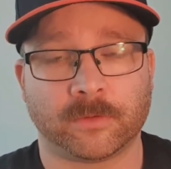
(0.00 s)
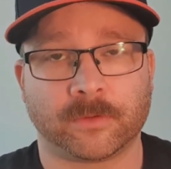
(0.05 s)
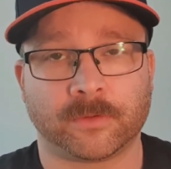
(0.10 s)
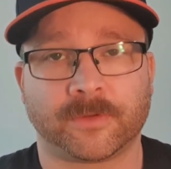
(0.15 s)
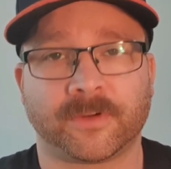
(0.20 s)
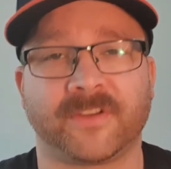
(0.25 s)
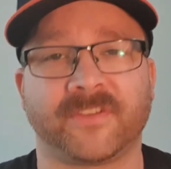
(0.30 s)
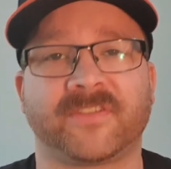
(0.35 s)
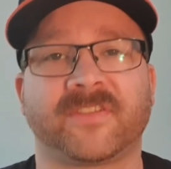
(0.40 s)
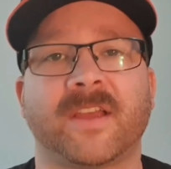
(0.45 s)

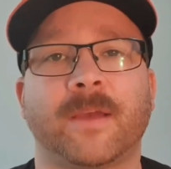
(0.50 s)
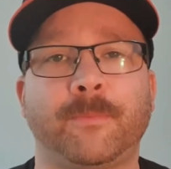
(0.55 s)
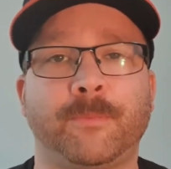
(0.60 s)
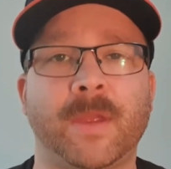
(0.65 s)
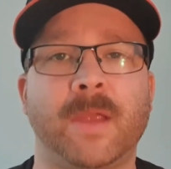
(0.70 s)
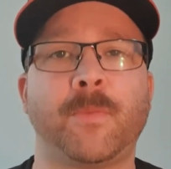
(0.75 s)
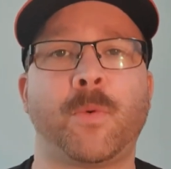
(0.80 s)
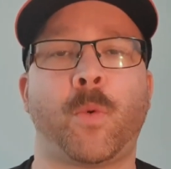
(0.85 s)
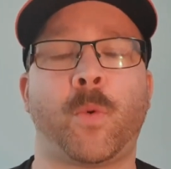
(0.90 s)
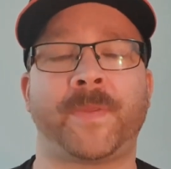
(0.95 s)
Because some
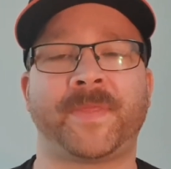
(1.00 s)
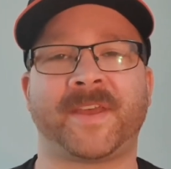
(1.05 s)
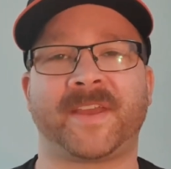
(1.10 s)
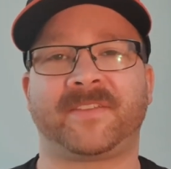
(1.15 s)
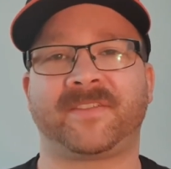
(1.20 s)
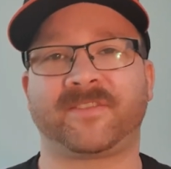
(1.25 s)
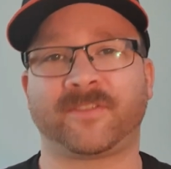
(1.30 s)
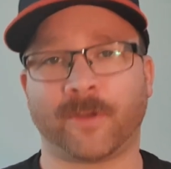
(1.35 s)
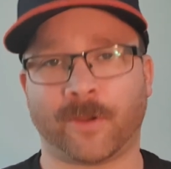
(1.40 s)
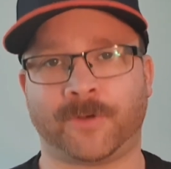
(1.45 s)
people, when they
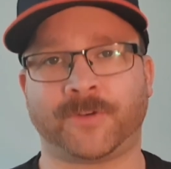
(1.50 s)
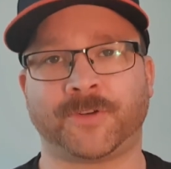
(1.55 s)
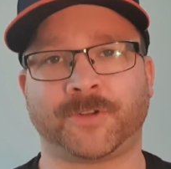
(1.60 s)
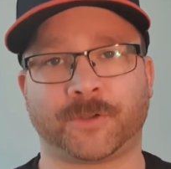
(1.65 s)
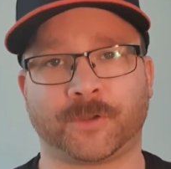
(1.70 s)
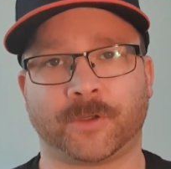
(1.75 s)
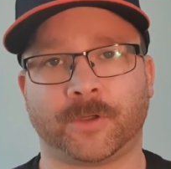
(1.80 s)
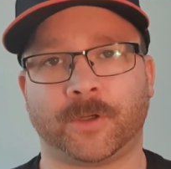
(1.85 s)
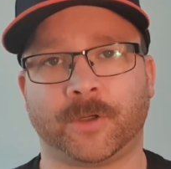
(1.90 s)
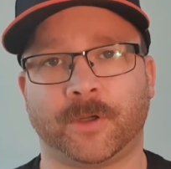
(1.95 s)
search
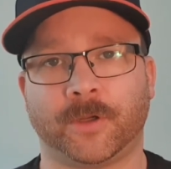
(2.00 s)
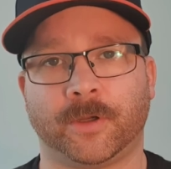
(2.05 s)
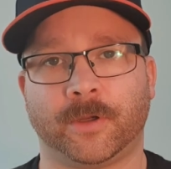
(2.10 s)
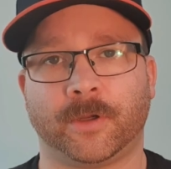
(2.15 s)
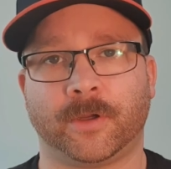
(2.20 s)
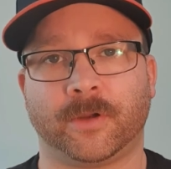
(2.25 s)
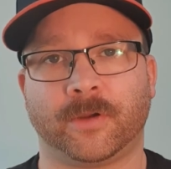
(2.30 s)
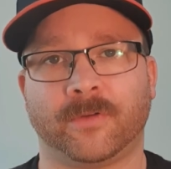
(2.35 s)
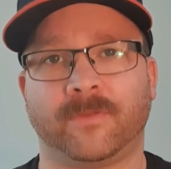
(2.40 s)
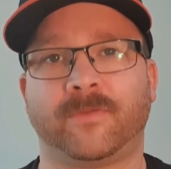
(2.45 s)

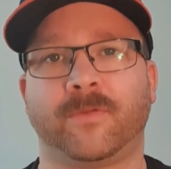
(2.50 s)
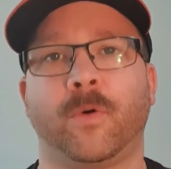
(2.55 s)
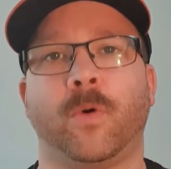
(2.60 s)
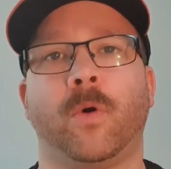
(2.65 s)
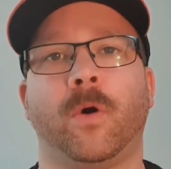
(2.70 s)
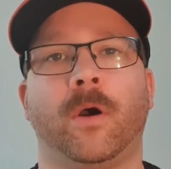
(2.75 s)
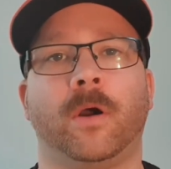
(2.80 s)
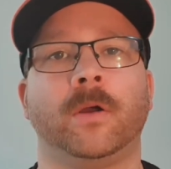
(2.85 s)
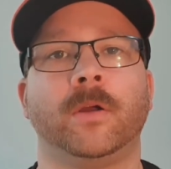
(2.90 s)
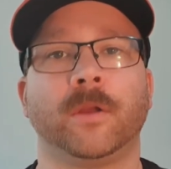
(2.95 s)

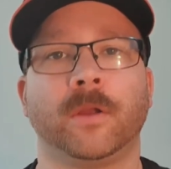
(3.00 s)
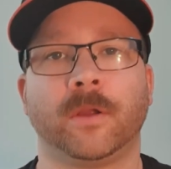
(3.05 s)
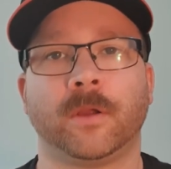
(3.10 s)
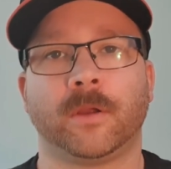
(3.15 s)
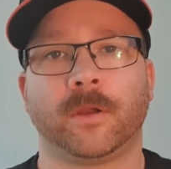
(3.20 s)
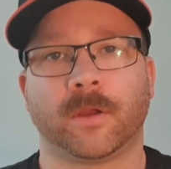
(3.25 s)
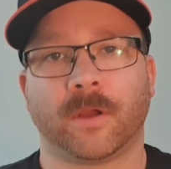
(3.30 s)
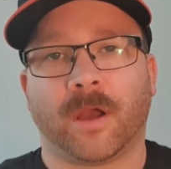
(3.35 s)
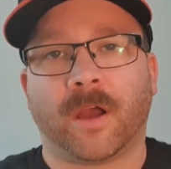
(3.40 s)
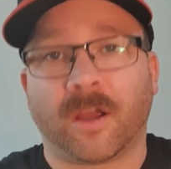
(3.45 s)
for
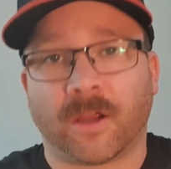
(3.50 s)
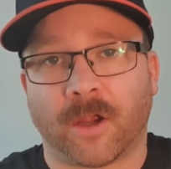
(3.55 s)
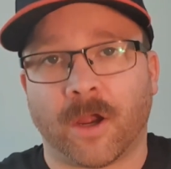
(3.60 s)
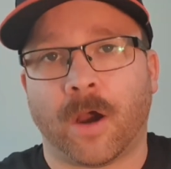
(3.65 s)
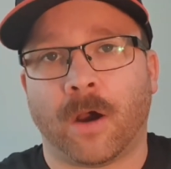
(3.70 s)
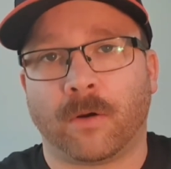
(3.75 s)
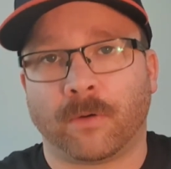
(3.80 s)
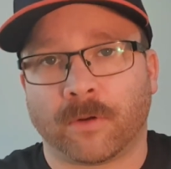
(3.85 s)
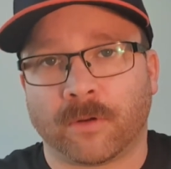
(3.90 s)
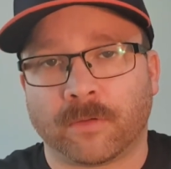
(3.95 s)
a
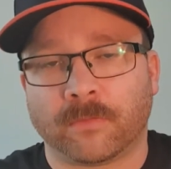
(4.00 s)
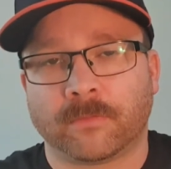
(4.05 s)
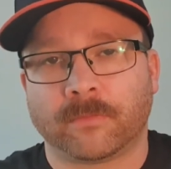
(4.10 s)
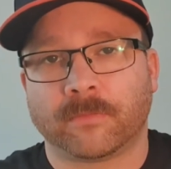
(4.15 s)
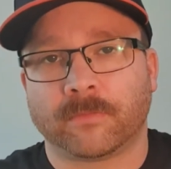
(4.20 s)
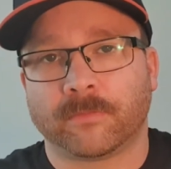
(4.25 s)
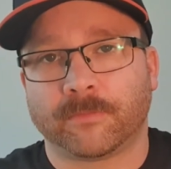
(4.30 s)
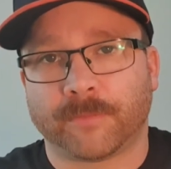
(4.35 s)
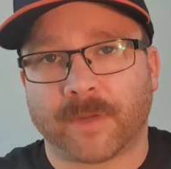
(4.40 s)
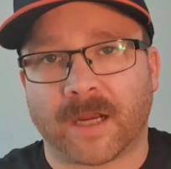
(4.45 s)
gold
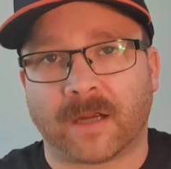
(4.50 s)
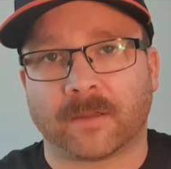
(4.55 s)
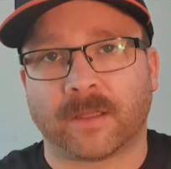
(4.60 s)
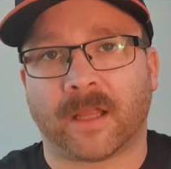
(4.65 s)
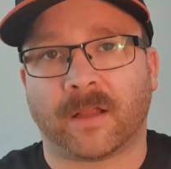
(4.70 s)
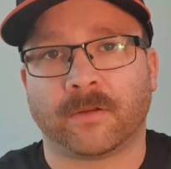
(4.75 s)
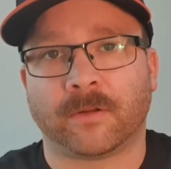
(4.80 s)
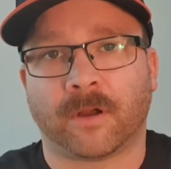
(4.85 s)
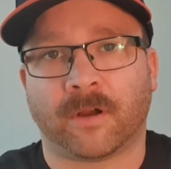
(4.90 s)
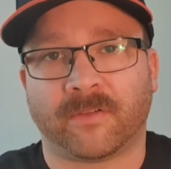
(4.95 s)

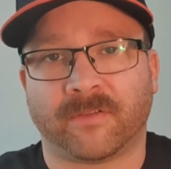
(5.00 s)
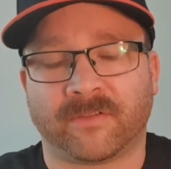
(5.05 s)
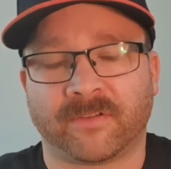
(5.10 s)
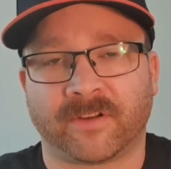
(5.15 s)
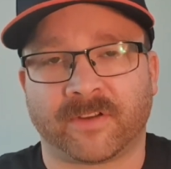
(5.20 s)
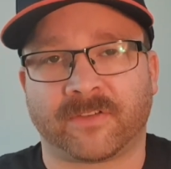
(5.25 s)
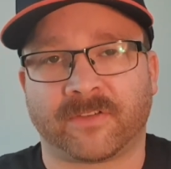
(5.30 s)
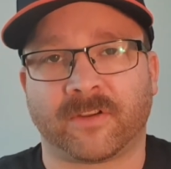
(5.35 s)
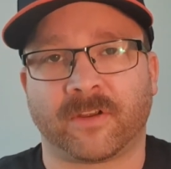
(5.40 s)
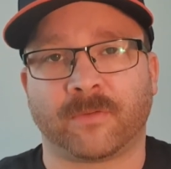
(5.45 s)
parallel of a
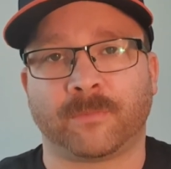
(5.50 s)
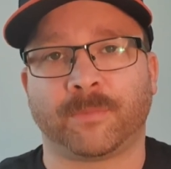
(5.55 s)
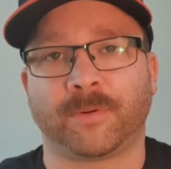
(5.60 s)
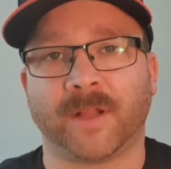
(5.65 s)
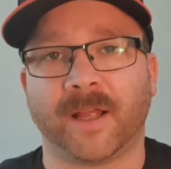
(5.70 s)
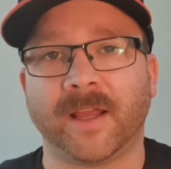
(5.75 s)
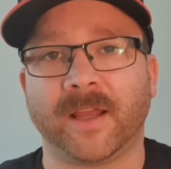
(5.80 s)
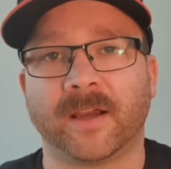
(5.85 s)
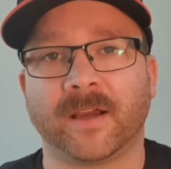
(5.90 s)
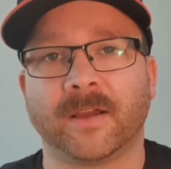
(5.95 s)
certain
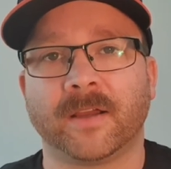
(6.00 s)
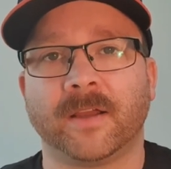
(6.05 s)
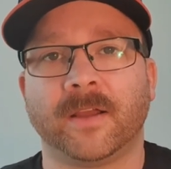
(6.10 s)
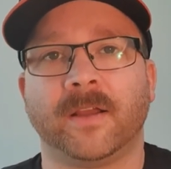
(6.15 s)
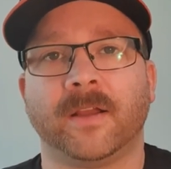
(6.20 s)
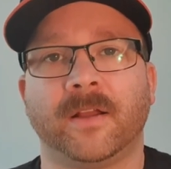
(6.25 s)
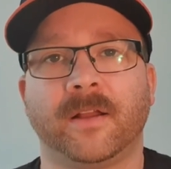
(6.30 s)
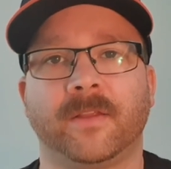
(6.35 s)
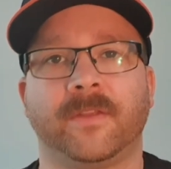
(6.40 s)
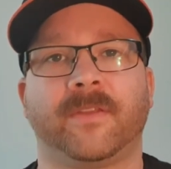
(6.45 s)
player,
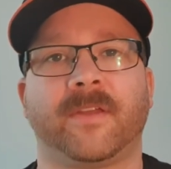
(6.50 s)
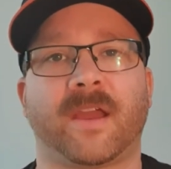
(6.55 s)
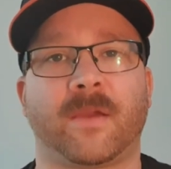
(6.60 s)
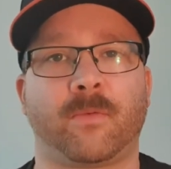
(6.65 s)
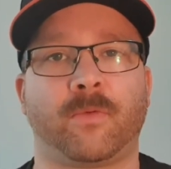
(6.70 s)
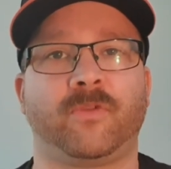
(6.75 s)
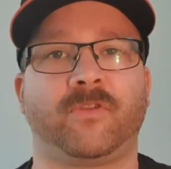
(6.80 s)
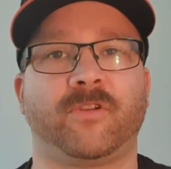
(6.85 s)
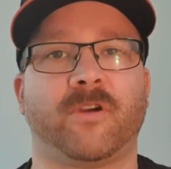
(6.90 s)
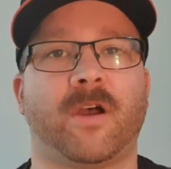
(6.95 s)
they
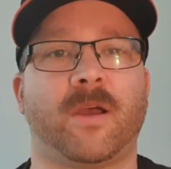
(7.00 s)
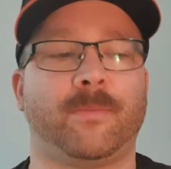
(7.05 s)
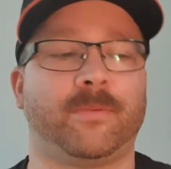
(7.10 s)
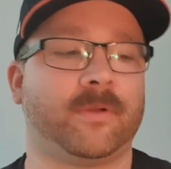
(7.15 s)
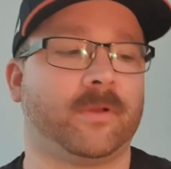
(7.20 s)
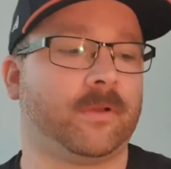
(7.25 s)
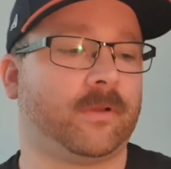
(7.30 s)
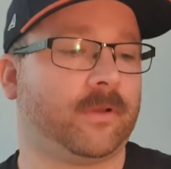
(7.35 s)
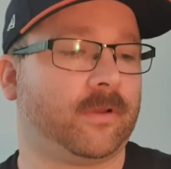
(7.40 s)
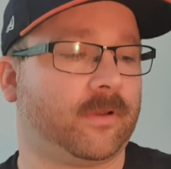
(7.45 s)
will type
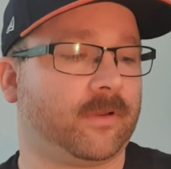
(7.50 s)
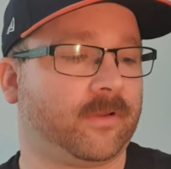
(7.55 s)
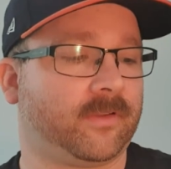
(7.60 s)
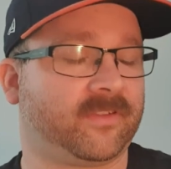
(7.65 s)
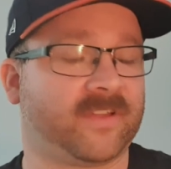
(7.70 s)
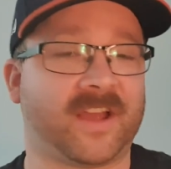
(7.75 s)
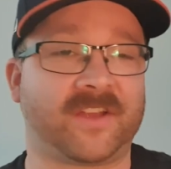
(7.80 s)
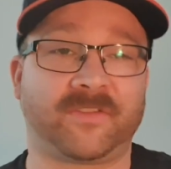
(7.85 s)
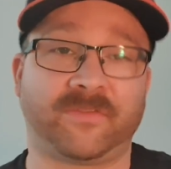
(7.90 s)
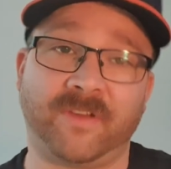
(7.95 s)

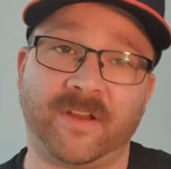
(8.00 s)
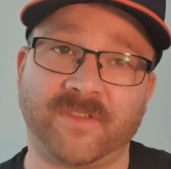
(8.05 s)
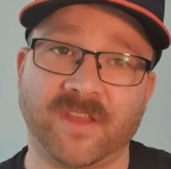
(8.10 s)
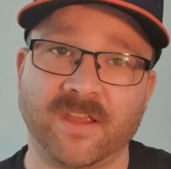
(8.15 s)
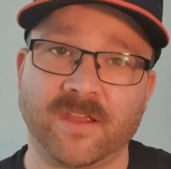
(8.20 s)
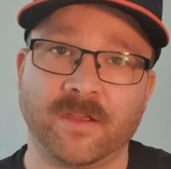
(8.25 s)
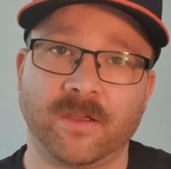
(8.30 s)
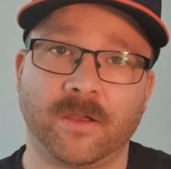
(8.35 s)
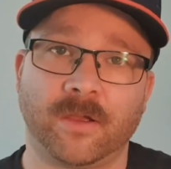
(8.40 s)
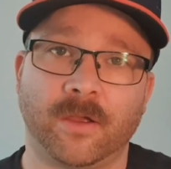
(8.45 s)

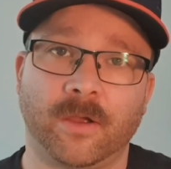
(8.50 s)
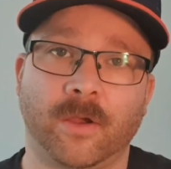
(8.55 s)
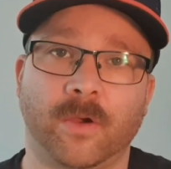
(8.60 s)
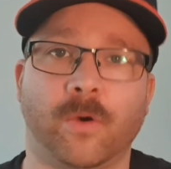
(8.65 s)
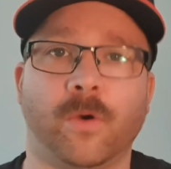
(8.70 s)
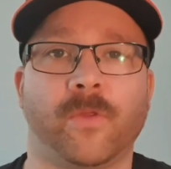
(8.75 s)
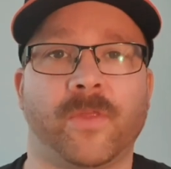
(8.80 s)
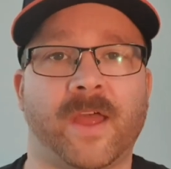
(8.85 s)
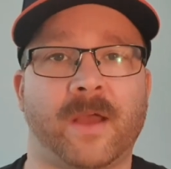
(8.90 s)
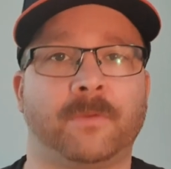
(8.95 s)
/50
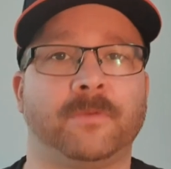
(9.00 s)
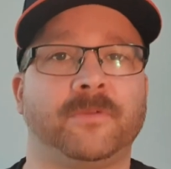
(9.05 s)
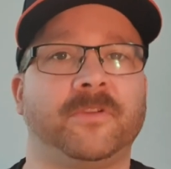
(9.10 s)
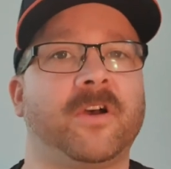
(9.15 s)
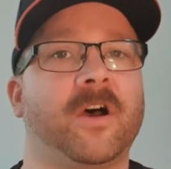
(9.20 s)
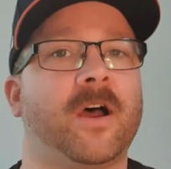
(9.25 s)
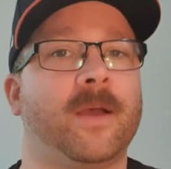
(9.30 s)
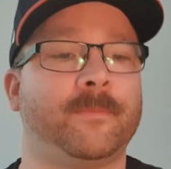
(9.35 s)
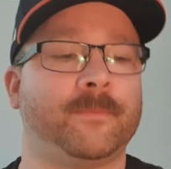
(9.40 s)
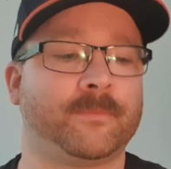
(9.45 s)
or they will
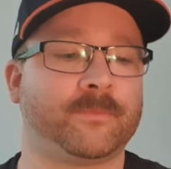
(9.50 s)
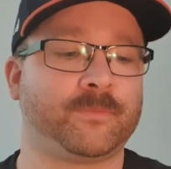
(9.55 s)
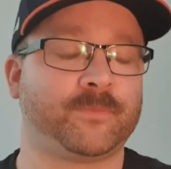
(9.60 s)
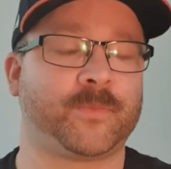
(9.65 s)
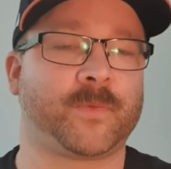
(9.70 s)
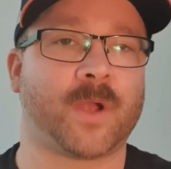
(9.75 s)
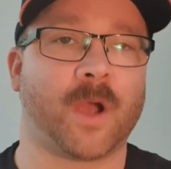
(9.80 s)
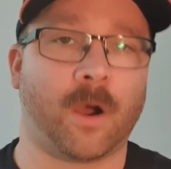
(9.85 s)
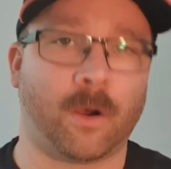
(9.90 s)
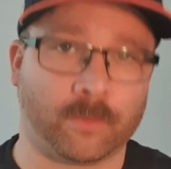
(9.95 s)
type
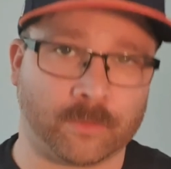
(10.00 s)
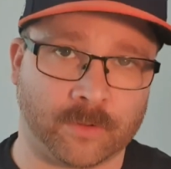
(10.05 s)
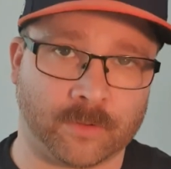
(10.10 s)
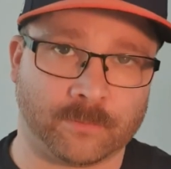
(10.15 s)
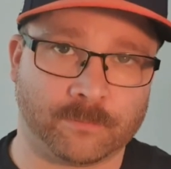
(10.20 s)
gold.